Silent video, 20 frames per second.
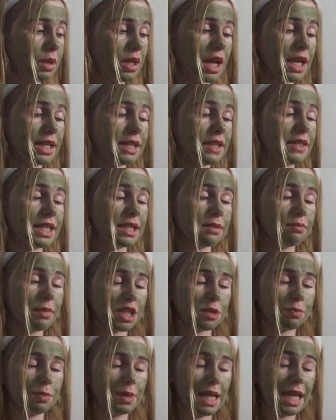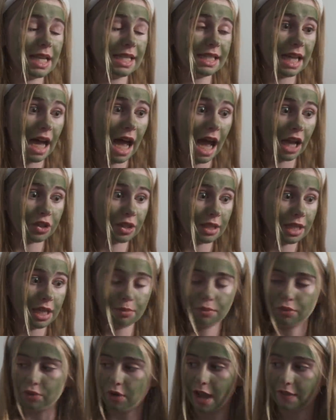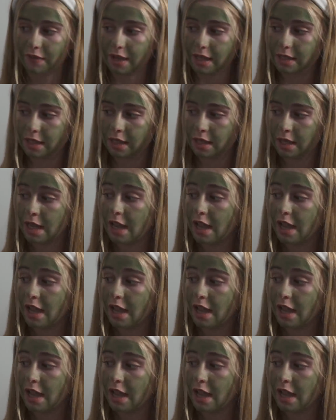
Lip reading: because this must be entirely private.